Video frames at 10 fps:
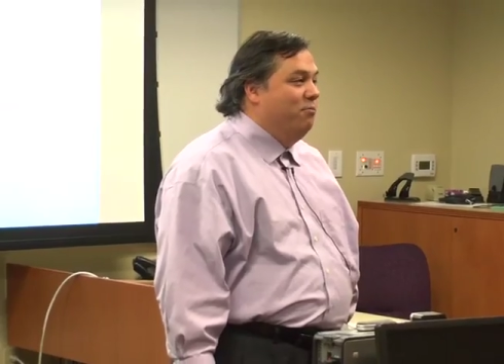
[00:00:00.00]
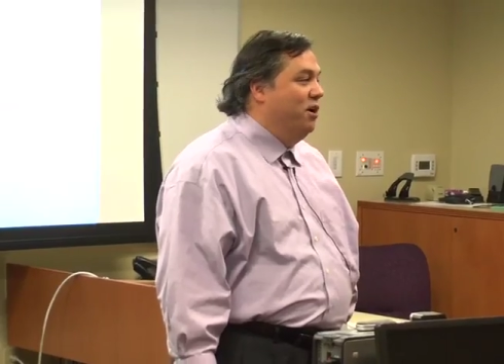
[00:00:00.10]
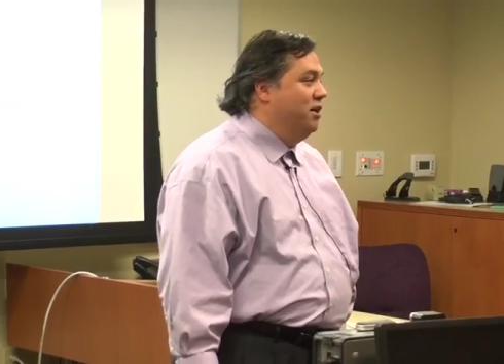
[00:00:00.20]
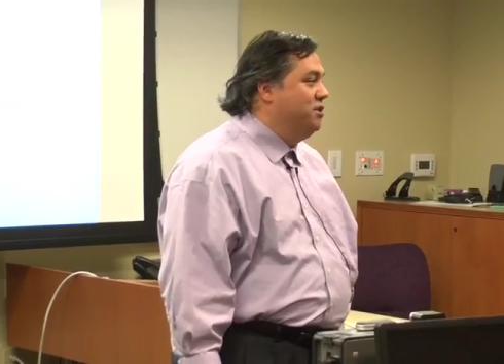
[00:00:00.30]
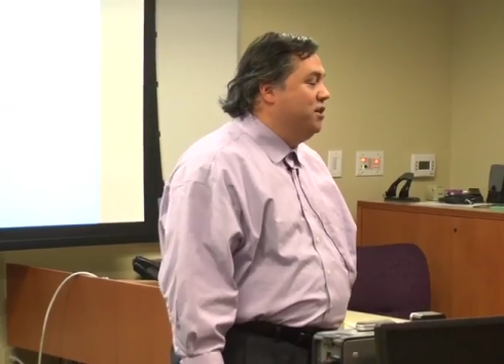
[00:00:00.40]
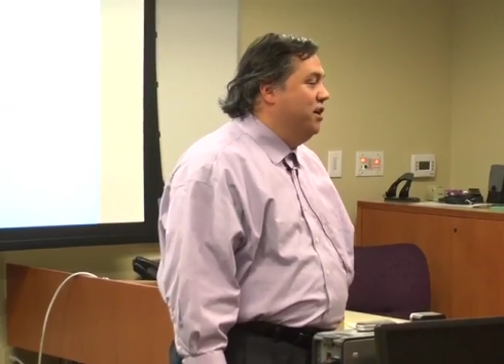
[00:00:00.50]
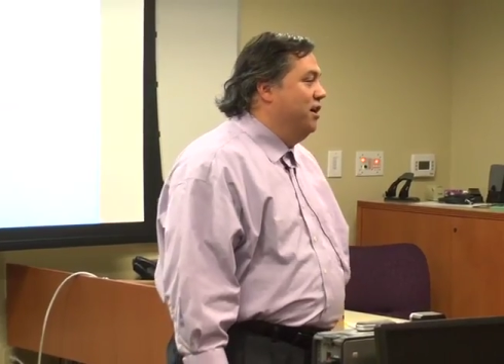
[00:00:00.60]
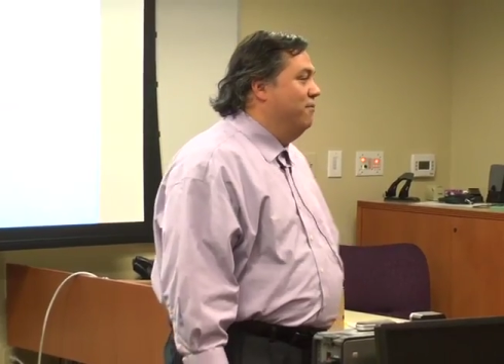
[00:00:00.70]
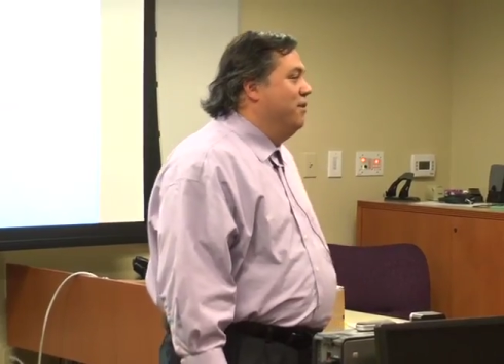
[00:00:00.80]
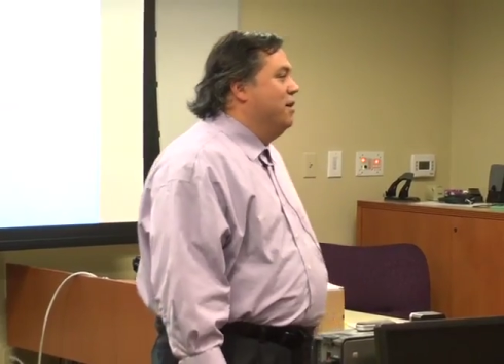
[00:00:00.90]
But
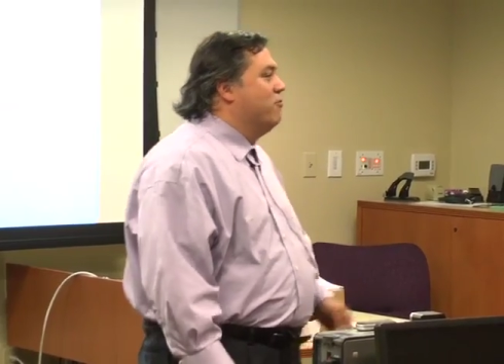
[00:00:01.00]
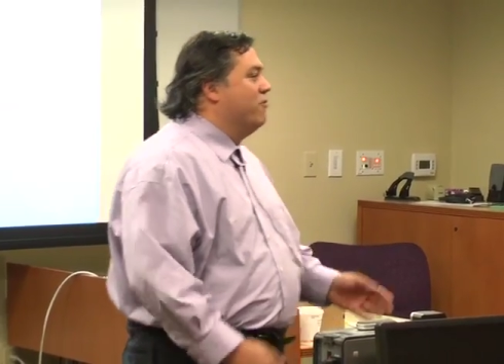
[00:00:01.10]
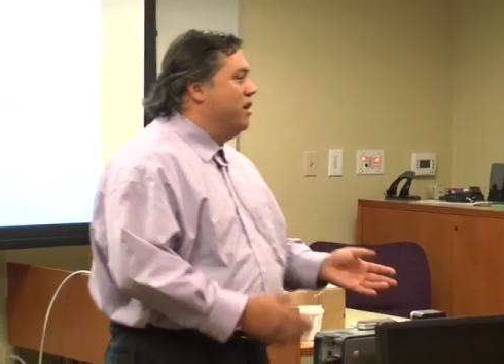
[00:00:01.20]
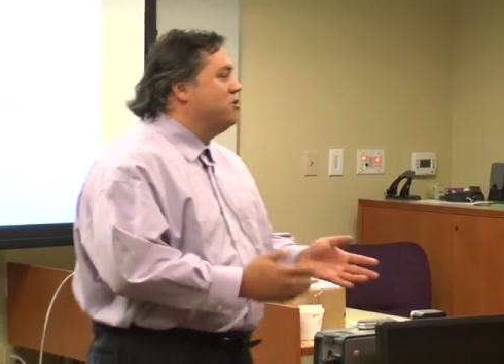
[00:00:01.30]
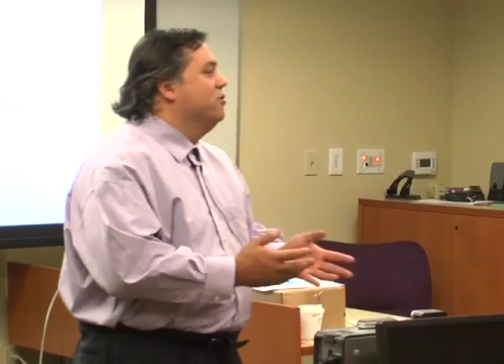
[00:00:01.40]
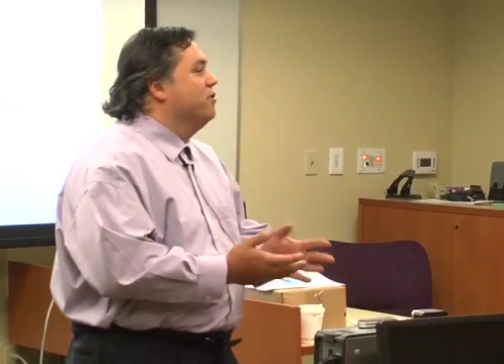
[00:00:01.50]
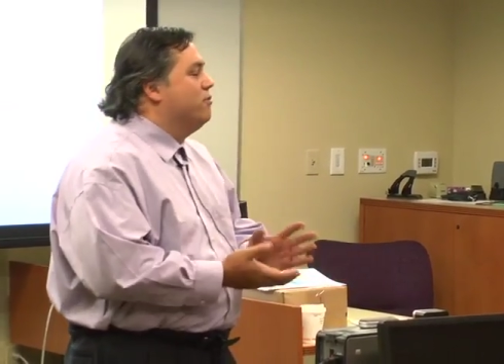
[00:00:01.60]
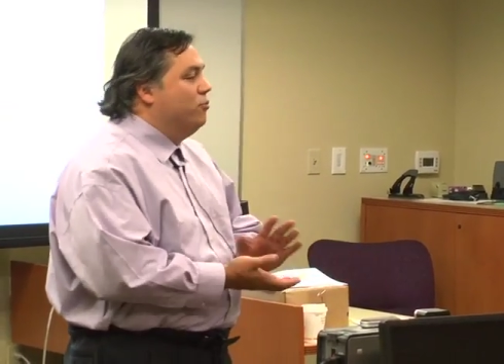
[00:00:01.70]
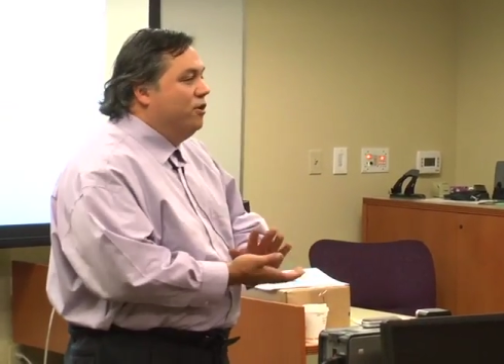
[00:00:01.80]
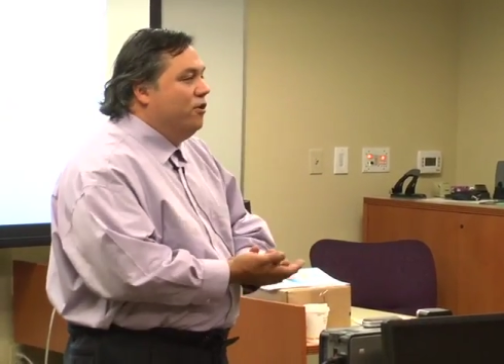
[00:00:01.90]

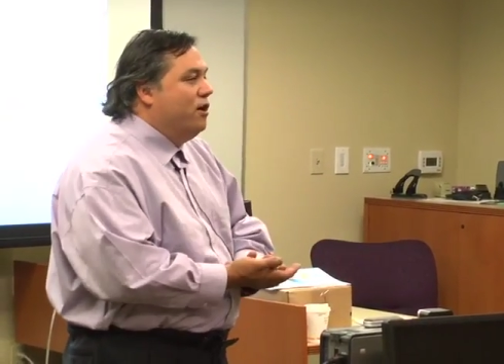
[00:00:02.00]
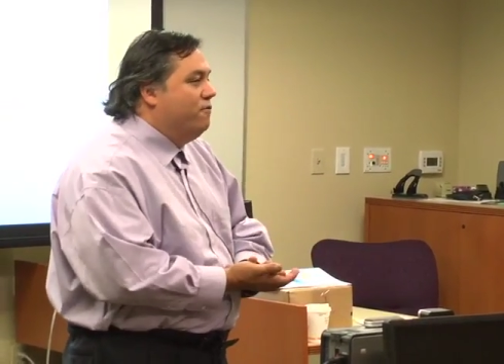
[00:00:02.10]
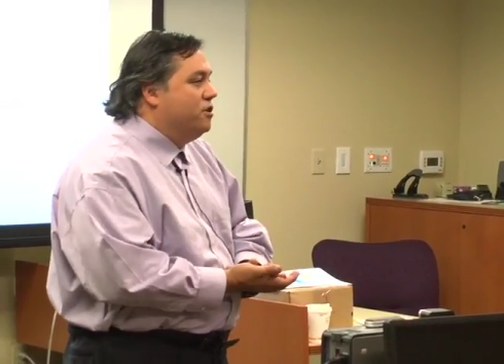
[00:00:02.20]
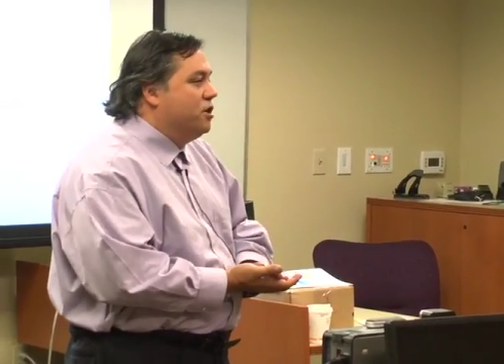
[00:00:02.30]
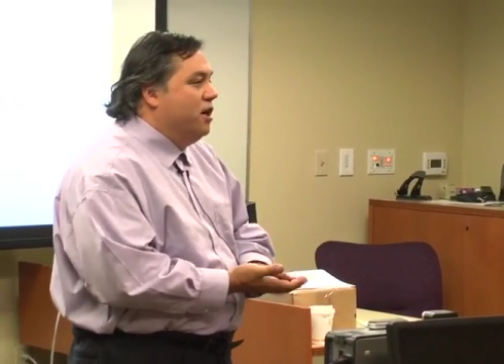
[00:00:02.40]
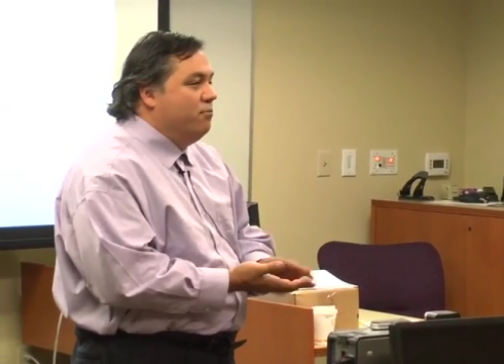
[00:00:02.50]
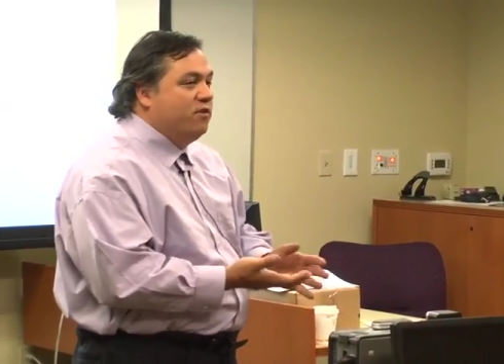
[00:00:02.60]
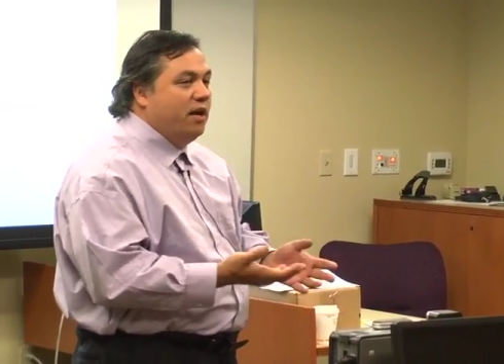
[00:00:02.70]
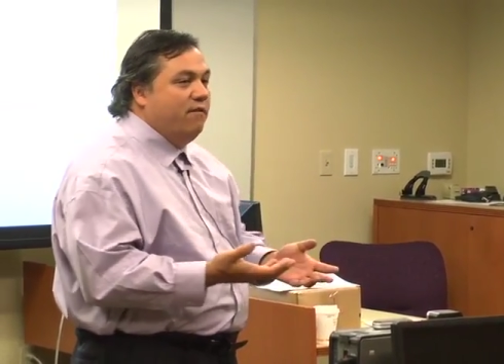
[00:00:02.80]
professionals will oftentimes